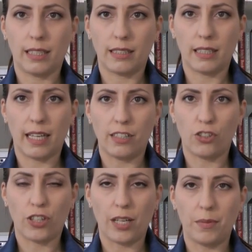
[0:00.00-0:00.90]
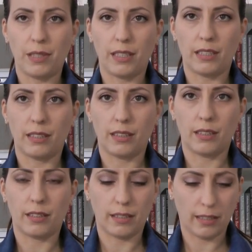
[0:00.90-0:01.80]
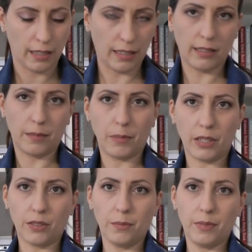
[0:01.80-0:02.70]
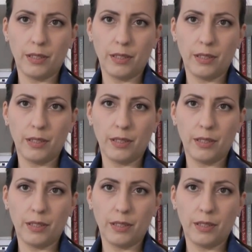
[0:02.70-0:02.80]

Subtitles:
has a nice shape here at the bottom.